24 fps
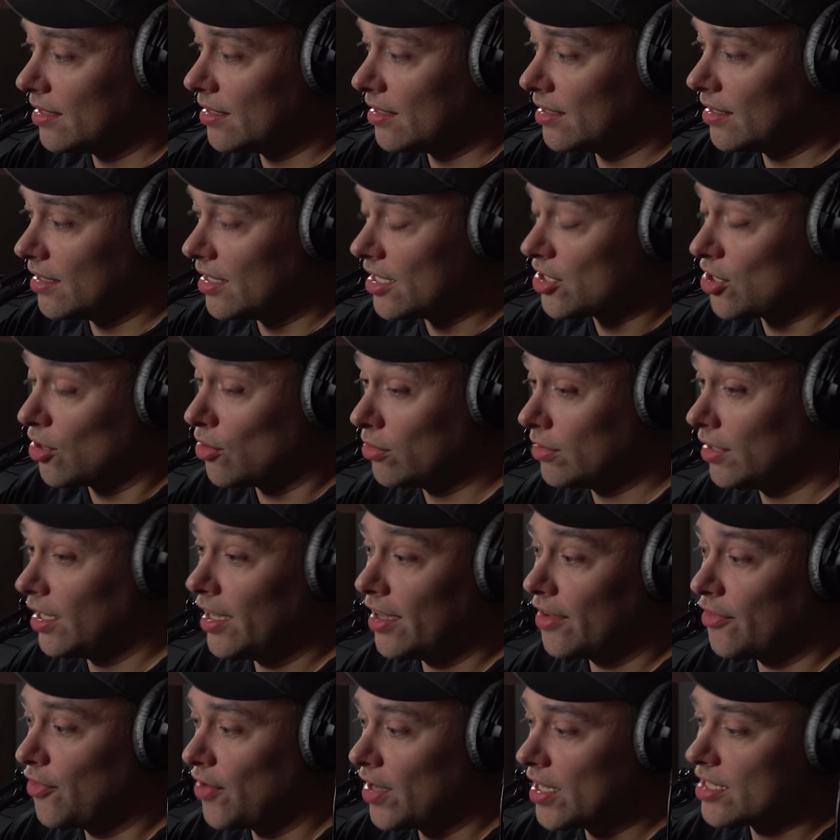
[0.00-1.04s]
his whole
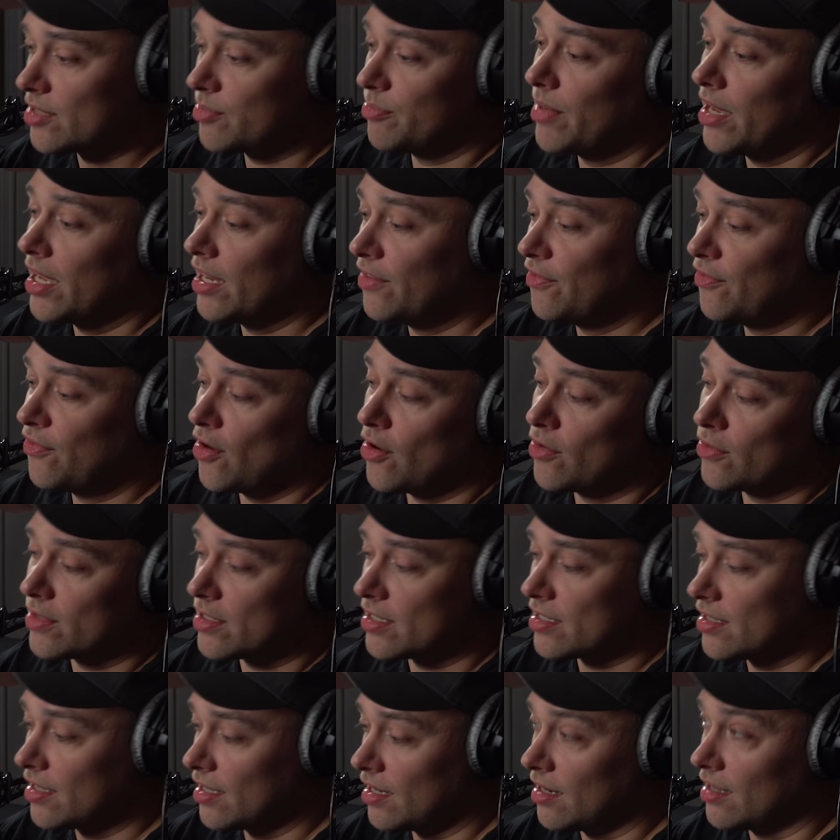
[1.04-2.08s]
life has made
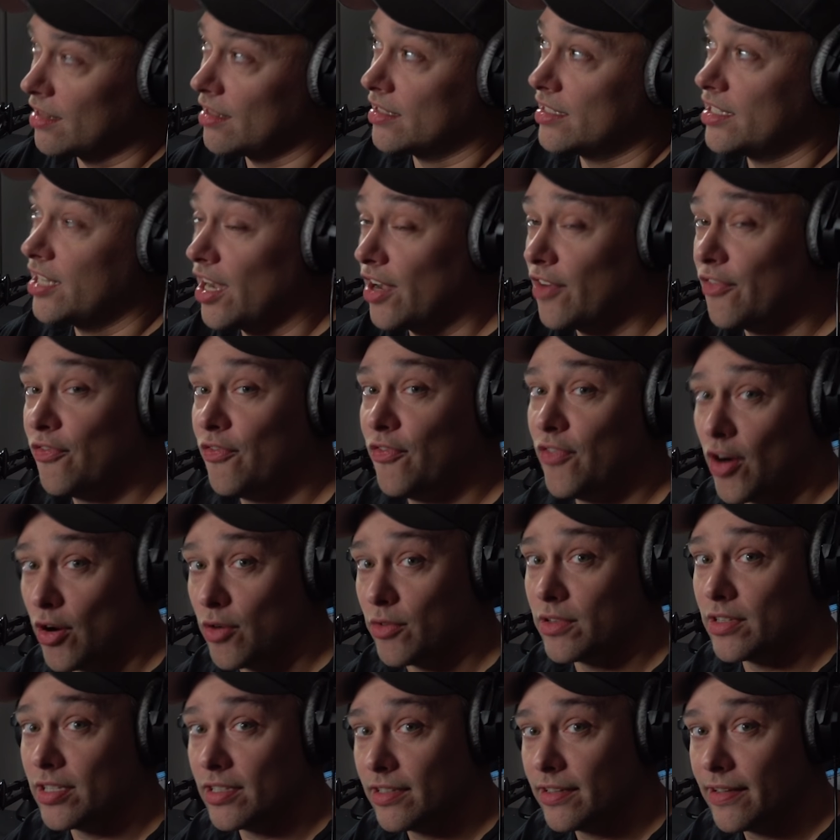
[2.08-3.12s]
votes that are the tough vote.